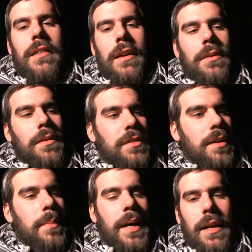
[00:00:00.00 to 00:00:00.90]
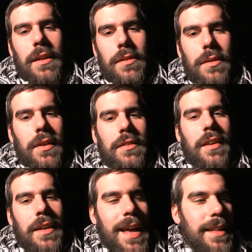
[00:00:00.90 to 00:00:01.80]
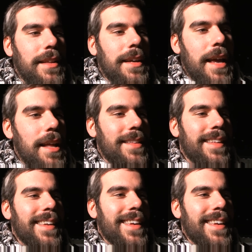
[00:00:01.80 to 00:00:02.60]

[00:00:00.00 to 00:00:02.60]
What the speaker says: cycles, come back and do this again and again.